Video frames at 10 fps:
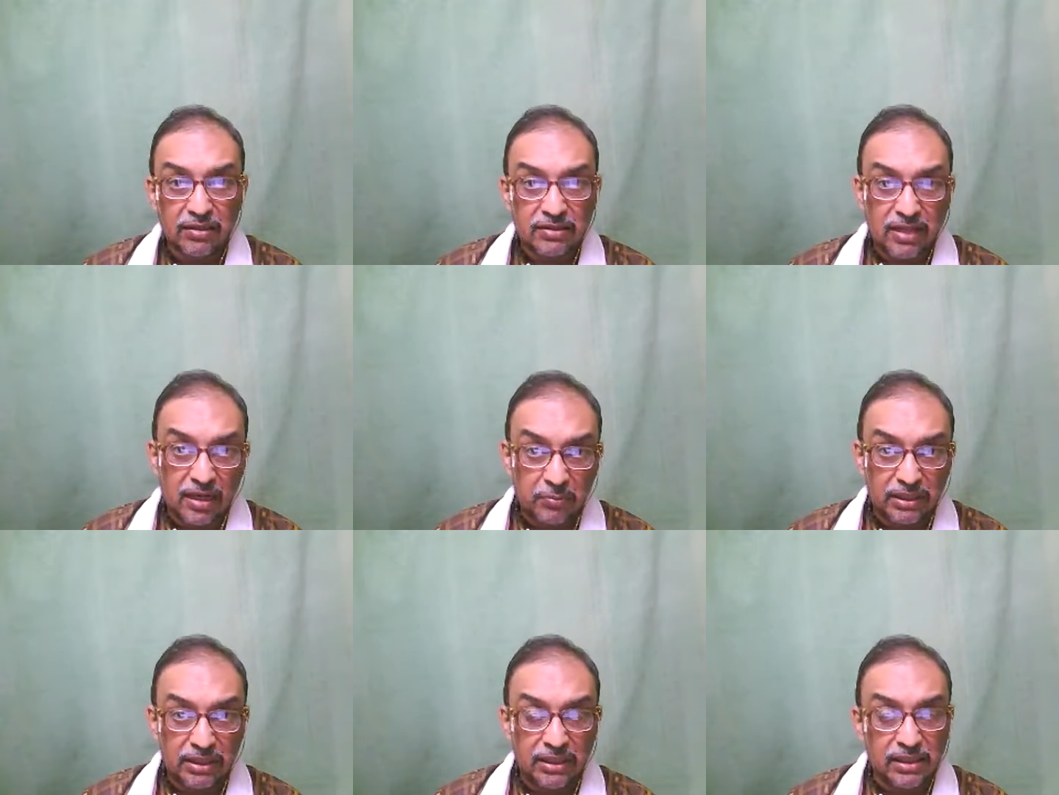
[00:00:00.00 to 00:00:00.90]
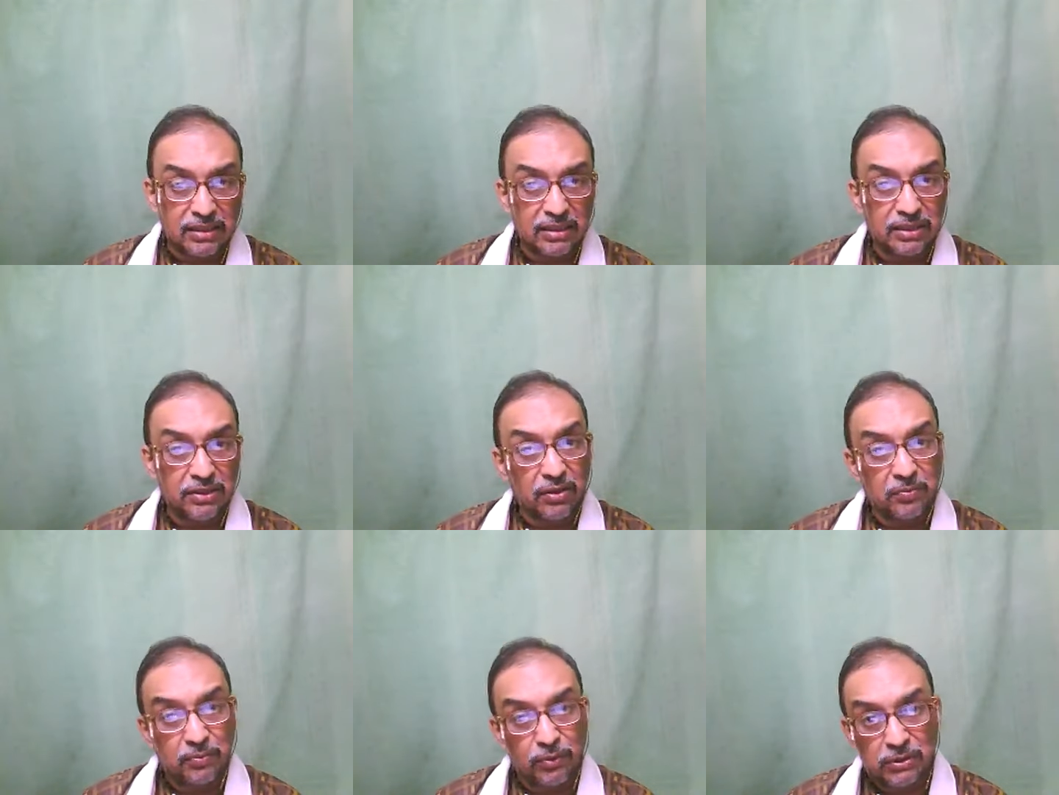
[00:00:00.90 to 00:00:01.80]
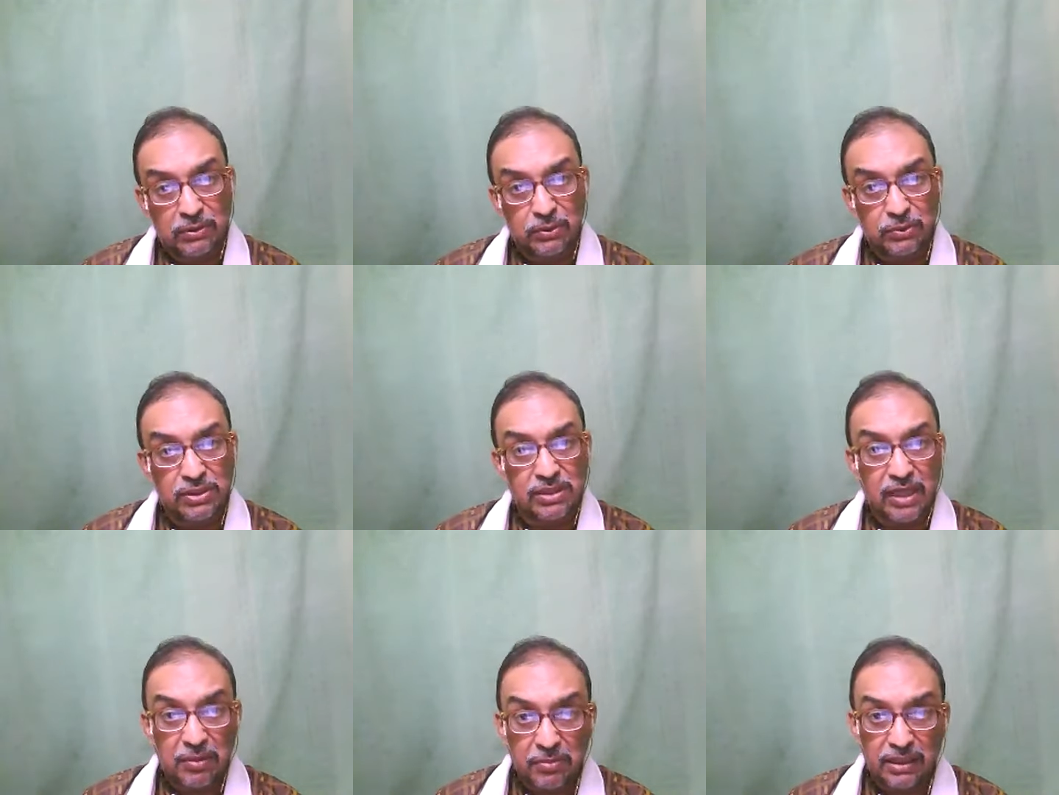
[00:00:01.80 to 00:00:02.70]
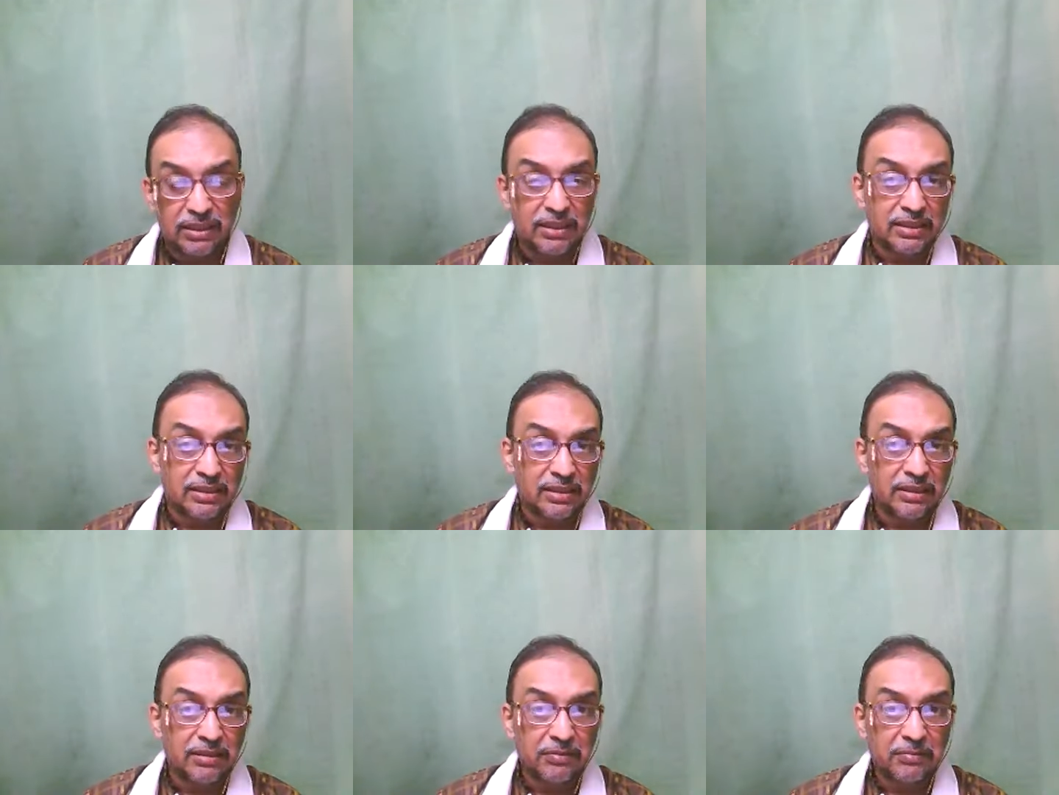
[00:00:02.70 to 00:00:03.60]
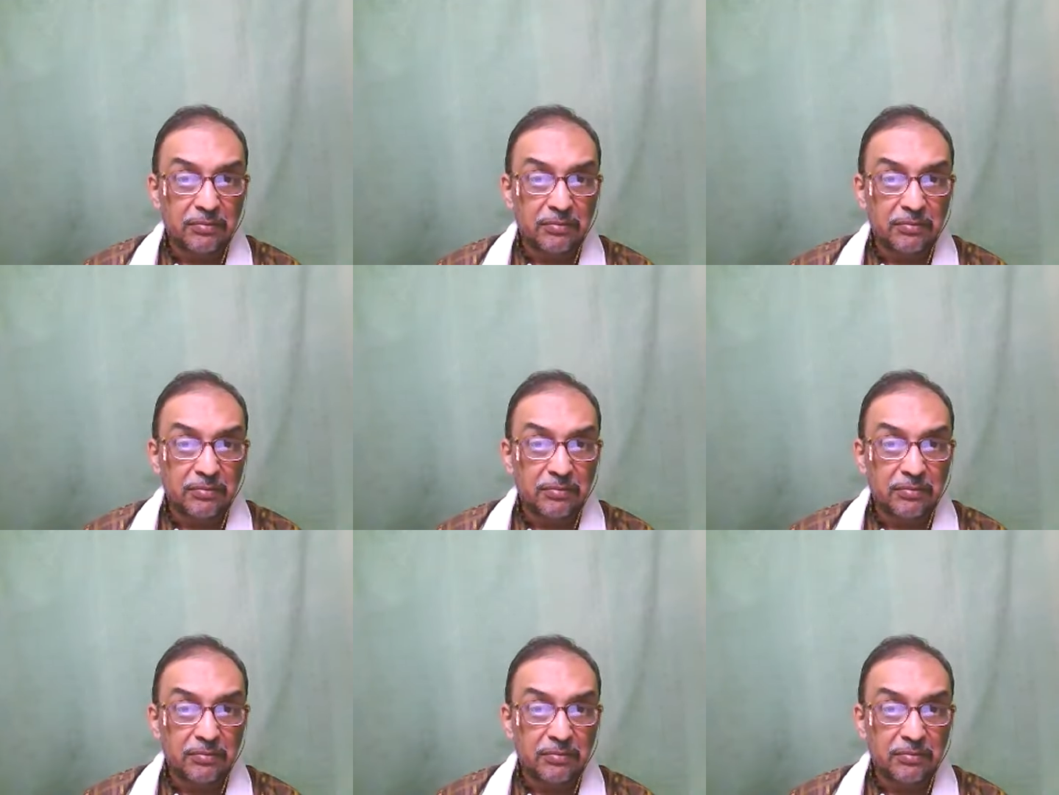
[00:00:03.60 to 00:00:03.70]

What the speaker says: simultaneously or both lose simultaneously,